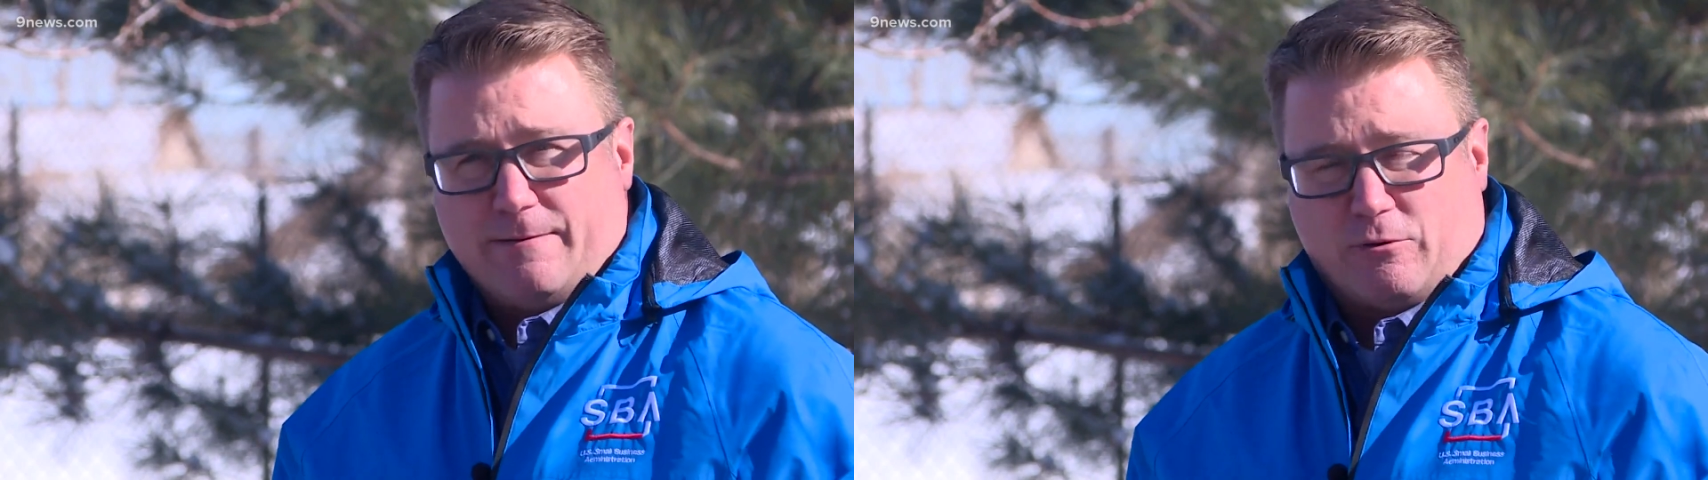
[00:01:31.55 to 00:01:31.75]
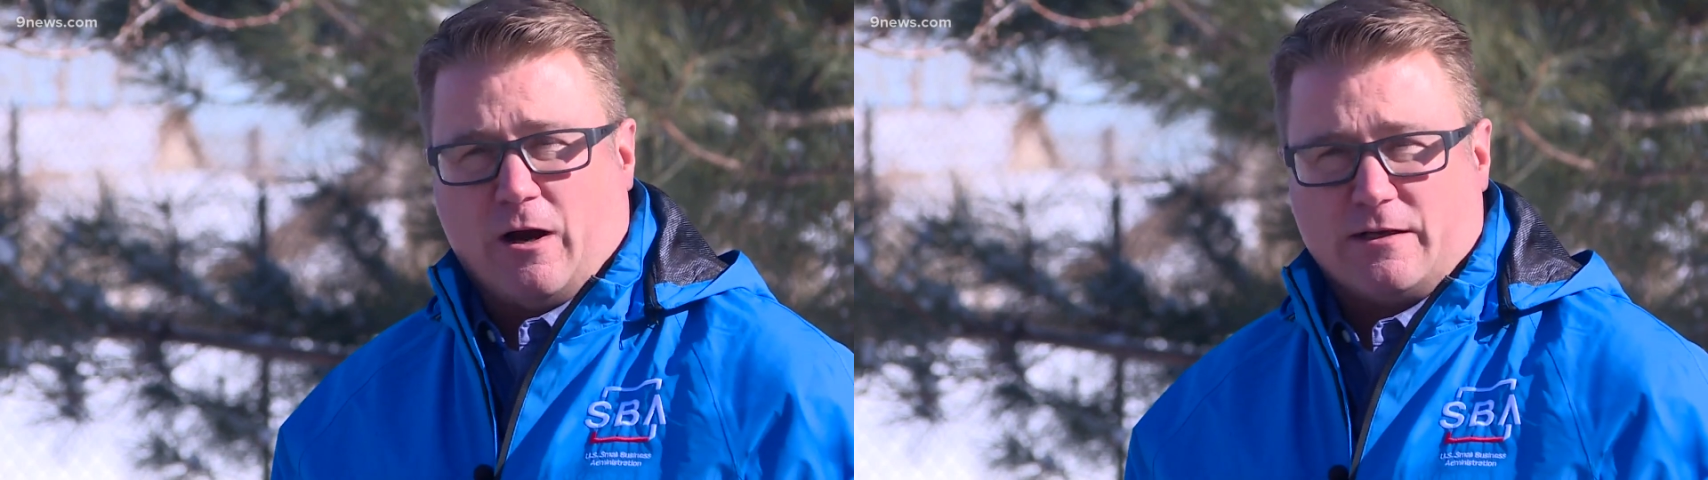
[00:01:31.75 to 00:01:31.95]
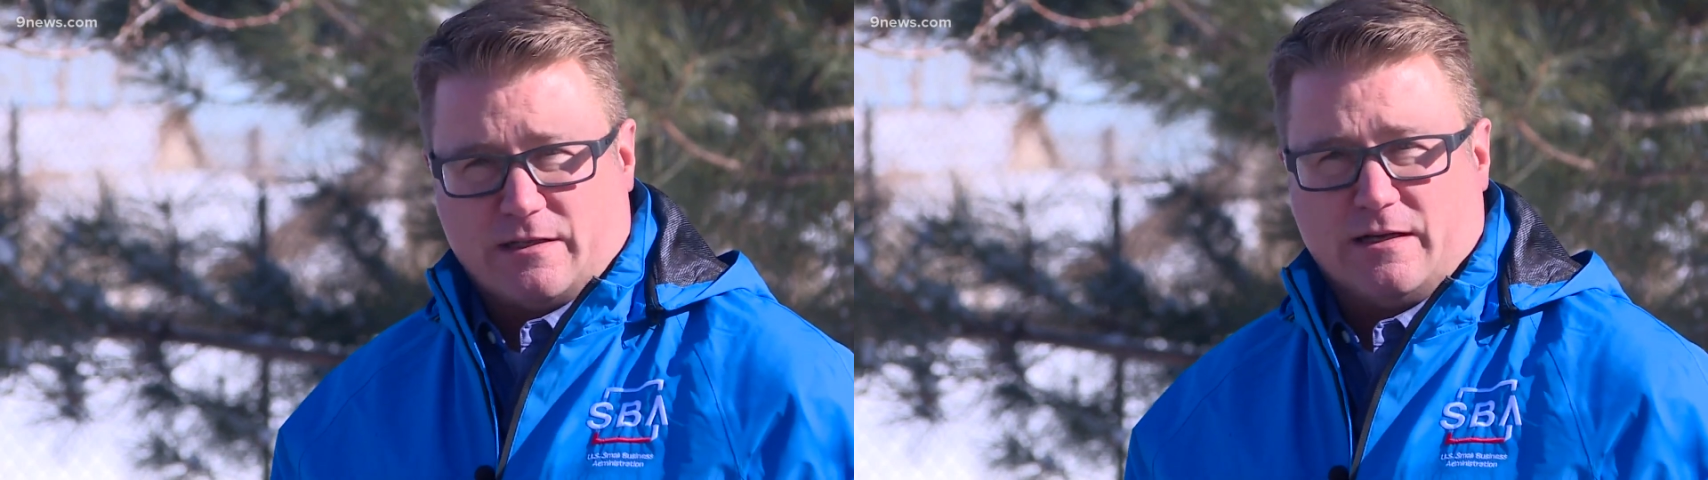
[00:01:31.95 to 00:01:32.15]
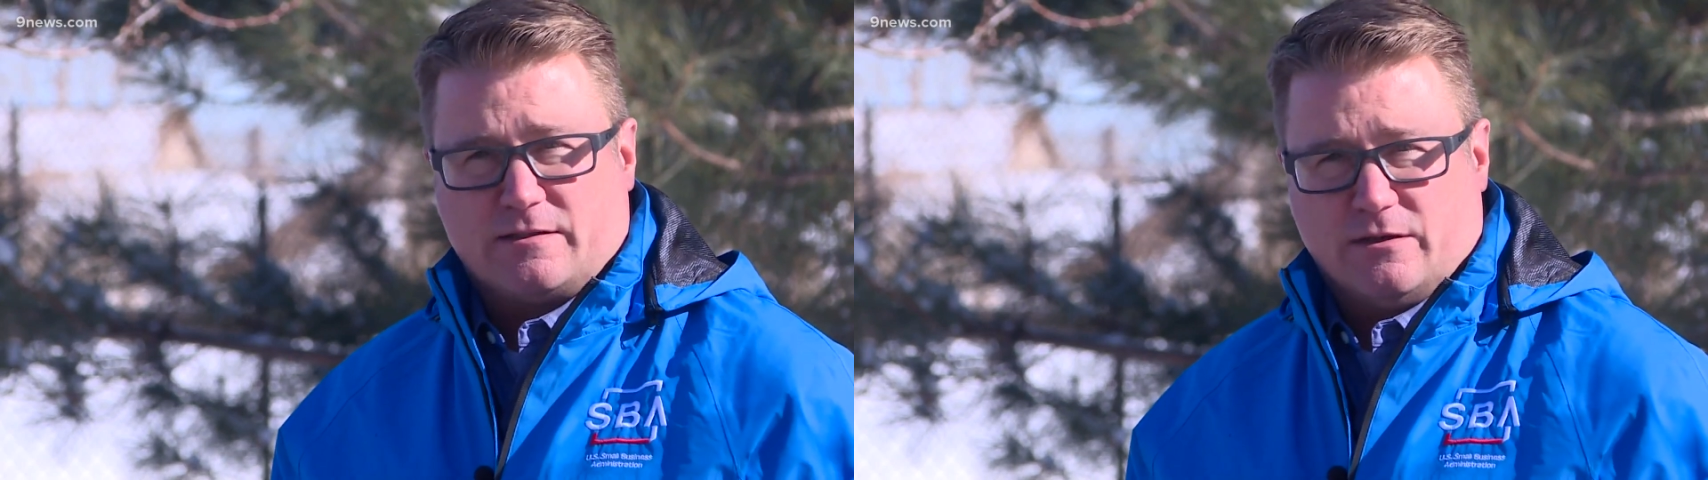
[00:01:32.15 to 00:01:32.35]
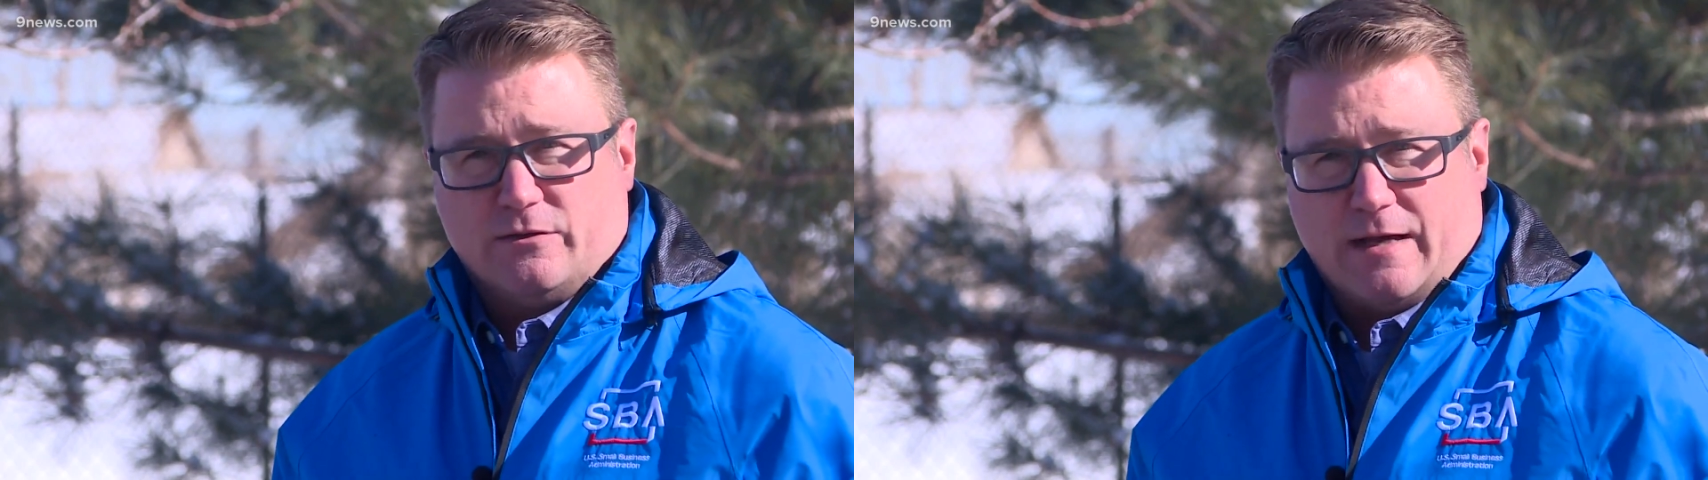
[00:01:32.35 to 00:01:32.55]

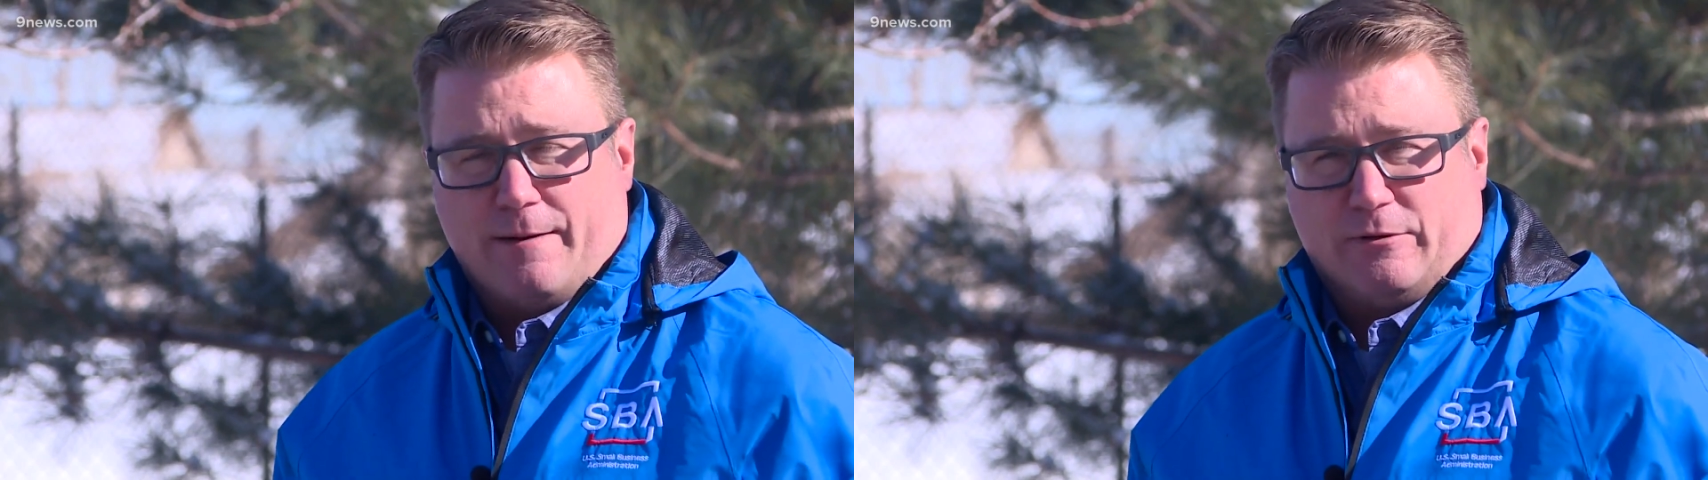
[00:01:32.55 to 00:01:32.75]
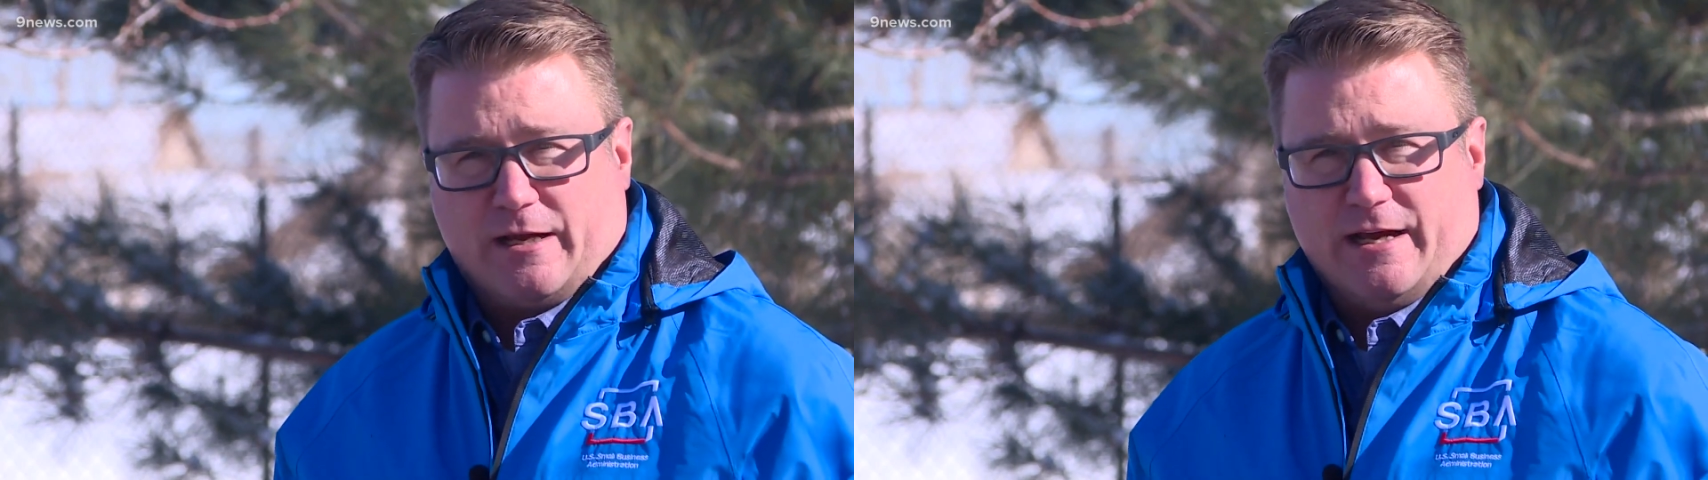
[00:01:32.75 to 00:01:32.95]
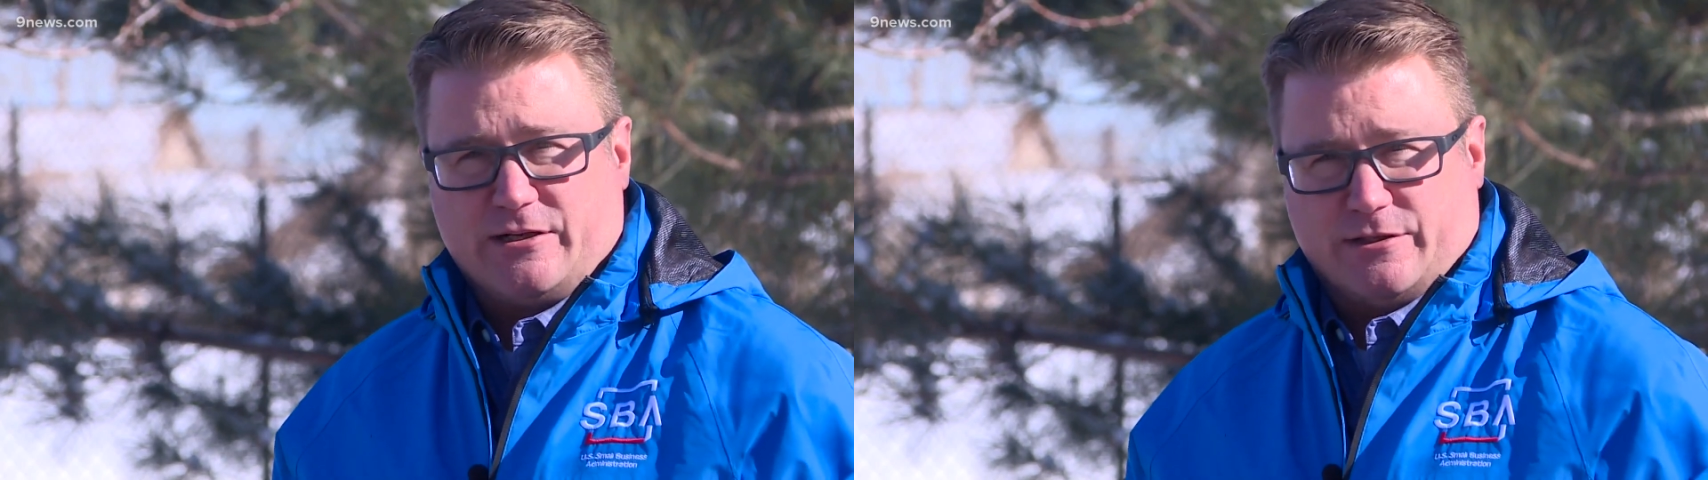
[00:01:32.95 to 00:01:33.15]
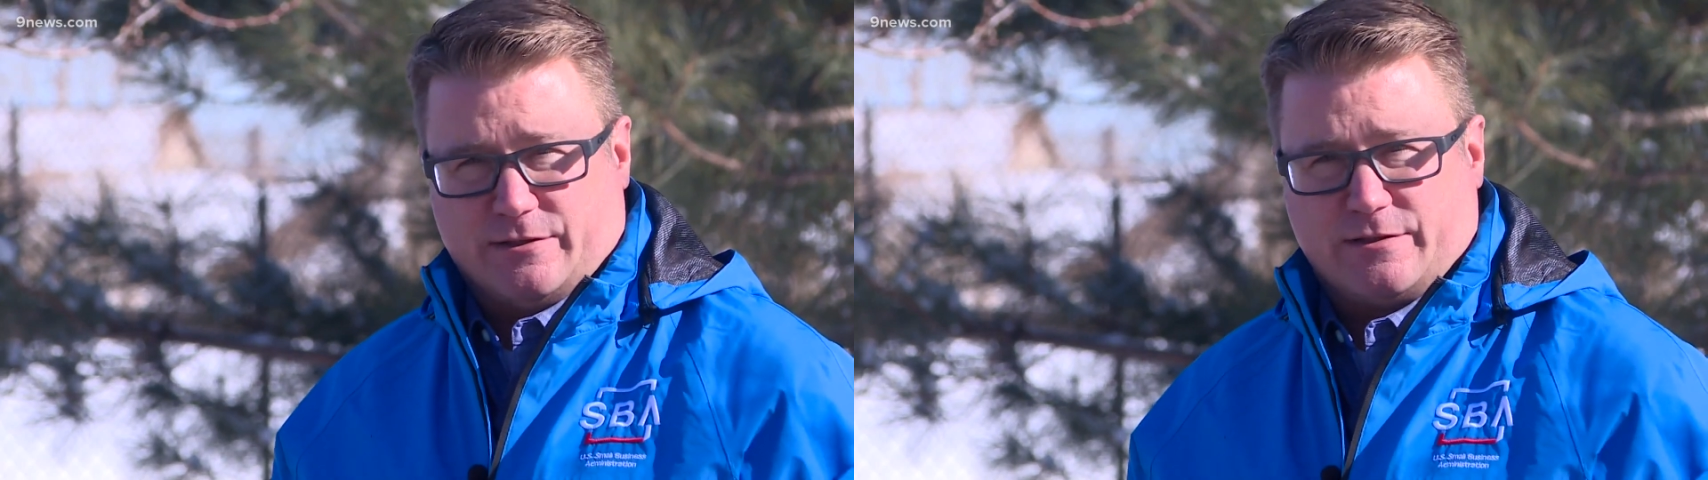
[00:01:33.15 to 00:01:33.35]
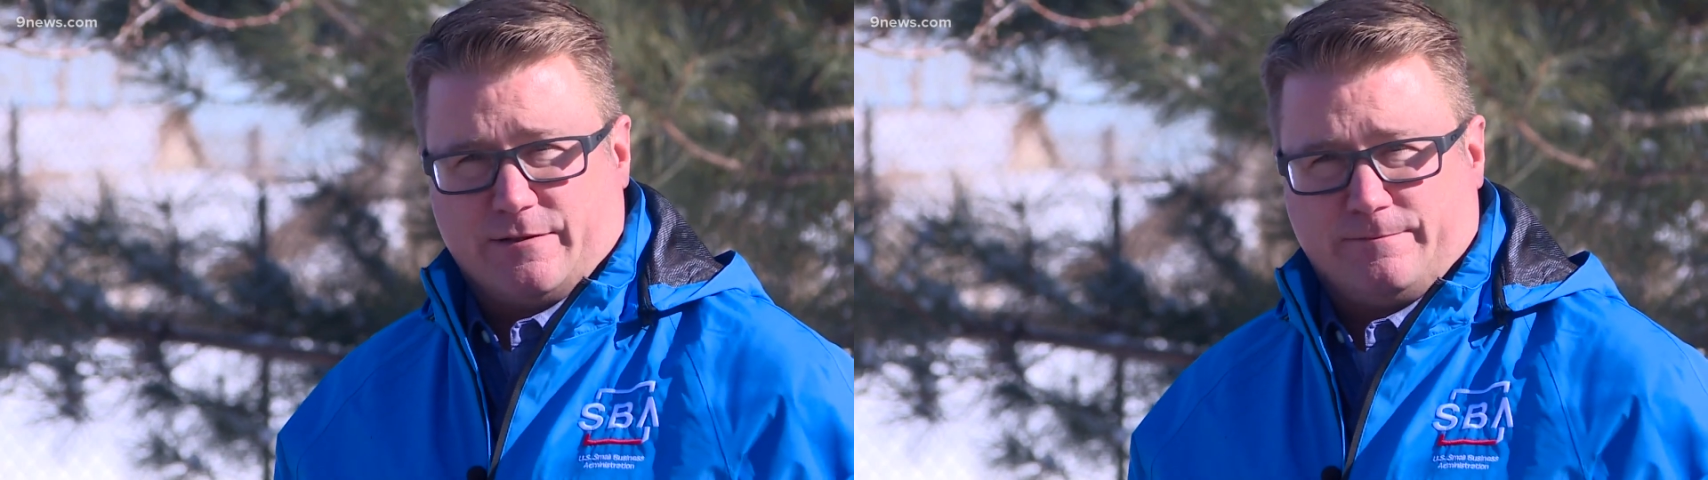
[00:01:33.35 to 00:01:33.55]
process those
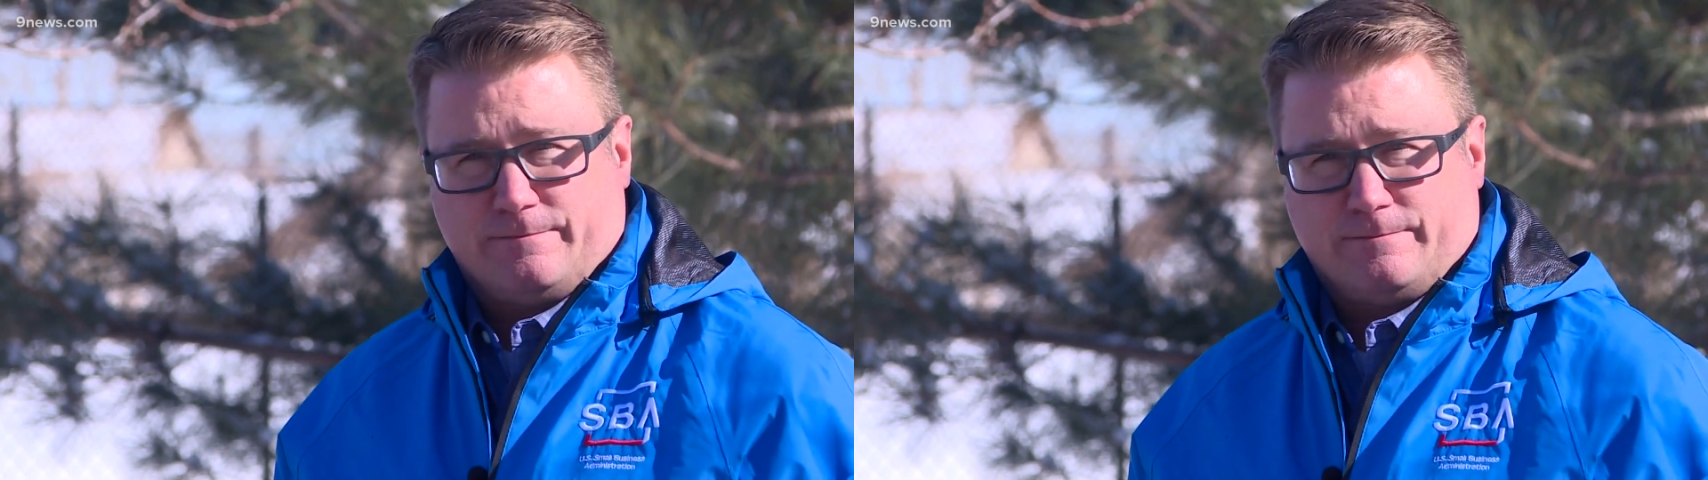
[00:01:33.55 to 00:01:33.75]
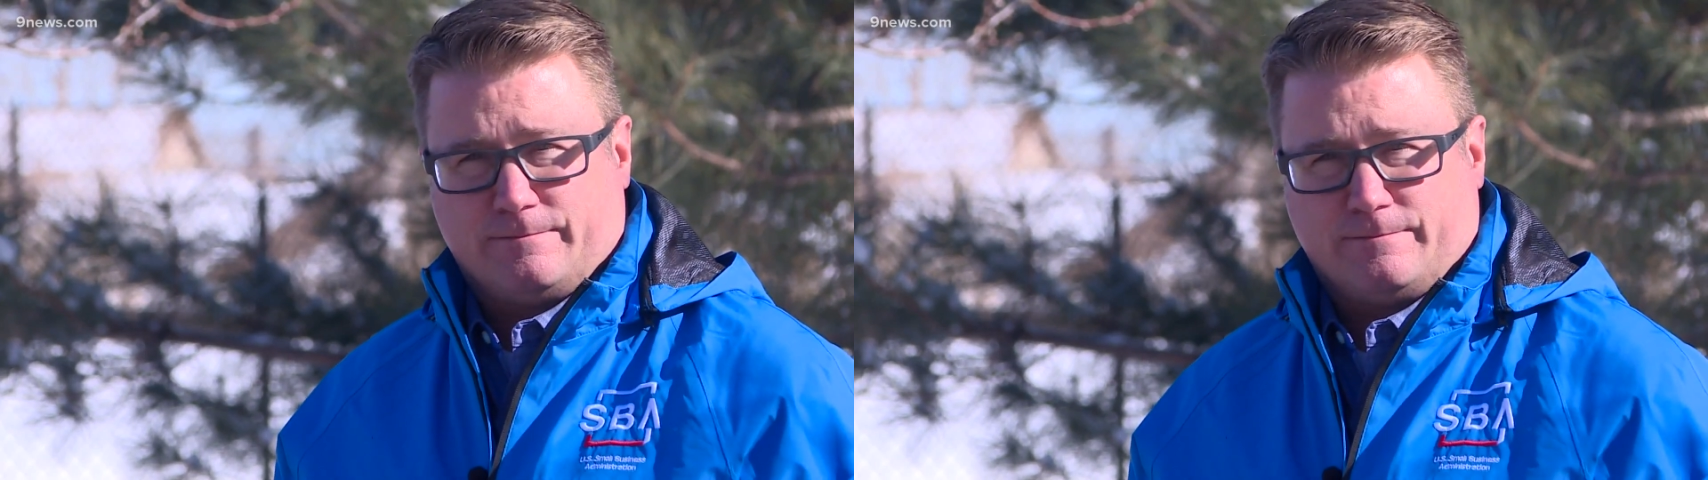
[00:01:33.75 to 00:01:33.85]
applications. While you